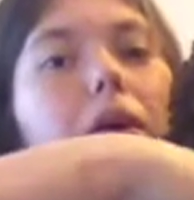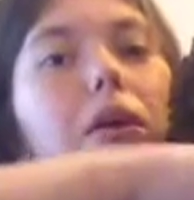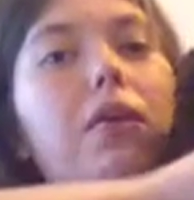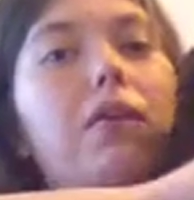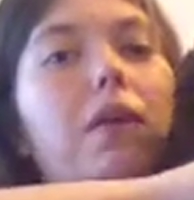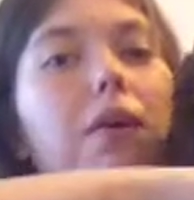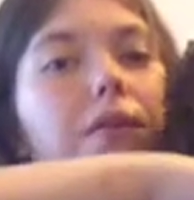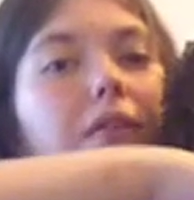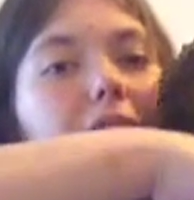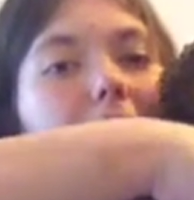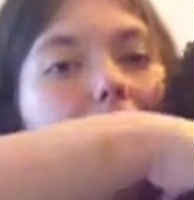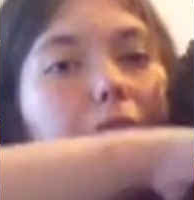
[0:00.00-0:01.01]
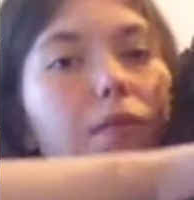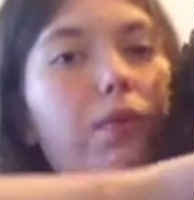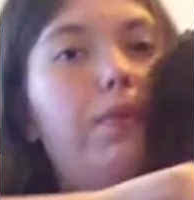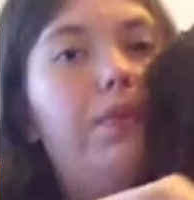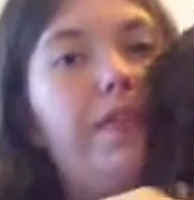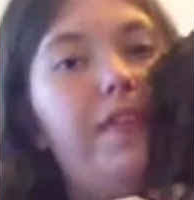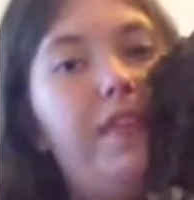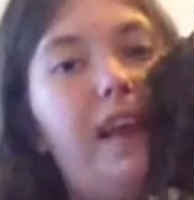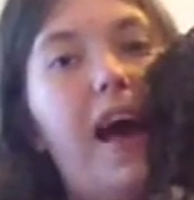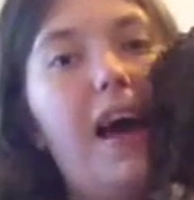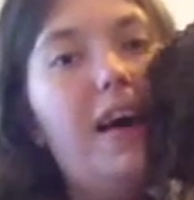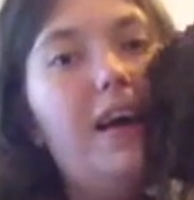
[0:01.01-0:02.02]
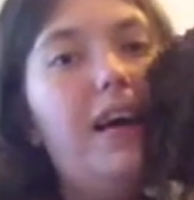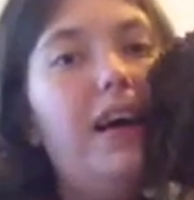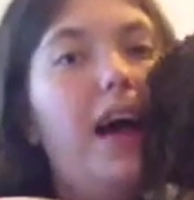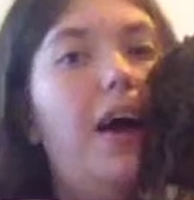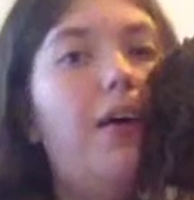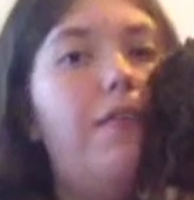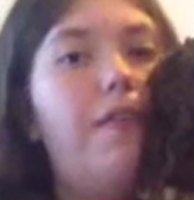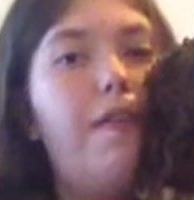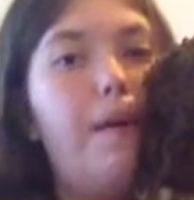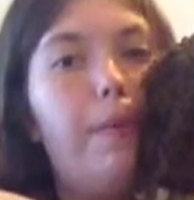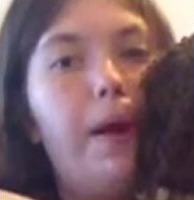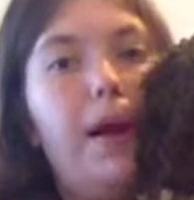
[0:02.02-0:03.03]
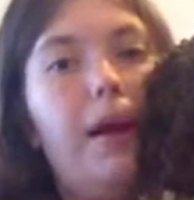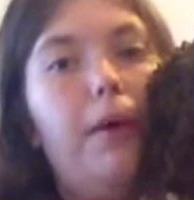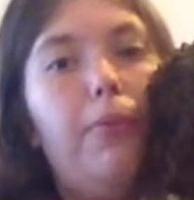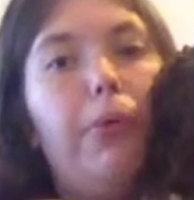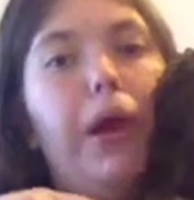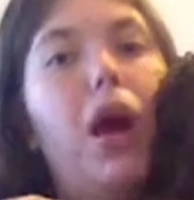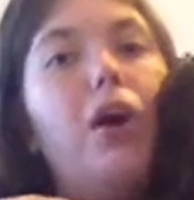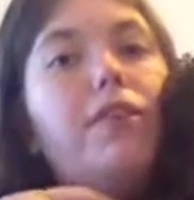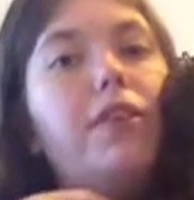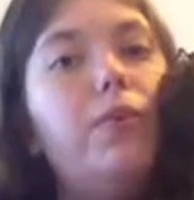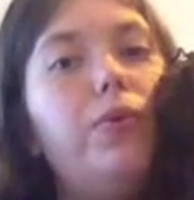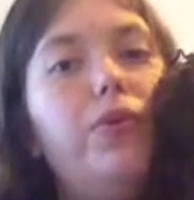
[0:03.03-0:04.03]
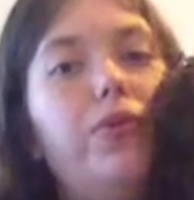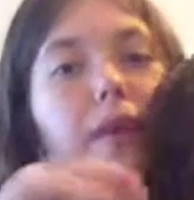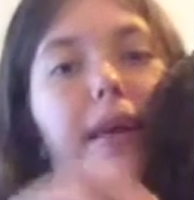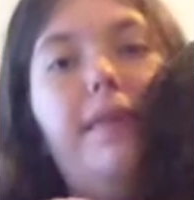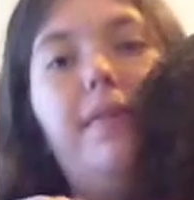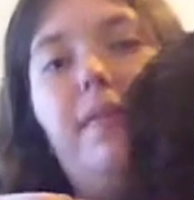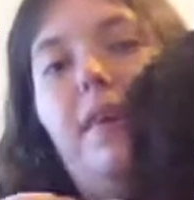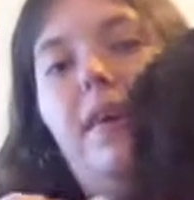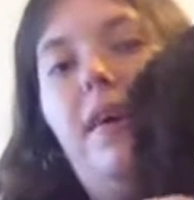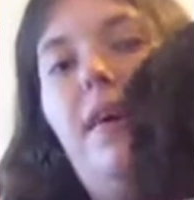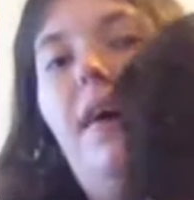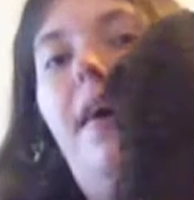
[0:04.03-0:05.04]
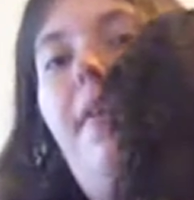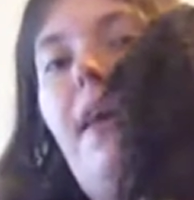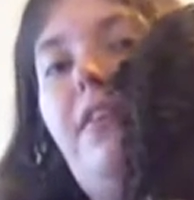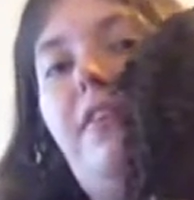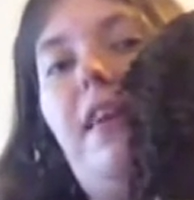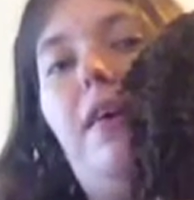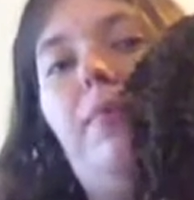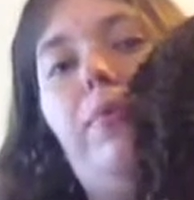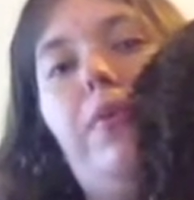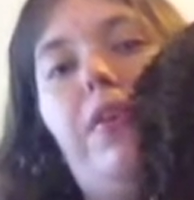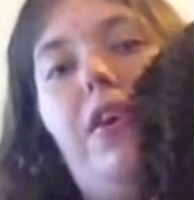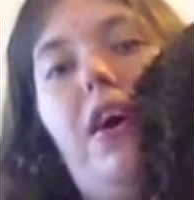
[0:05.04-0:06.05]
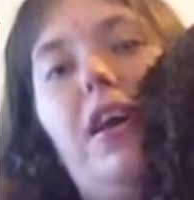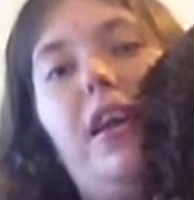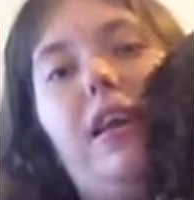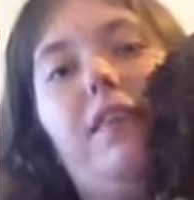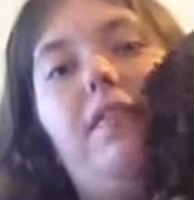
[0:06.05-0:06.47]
So just gather all of the slack out of the fabric and bring it over towards the rings, and that just helps with the tightening.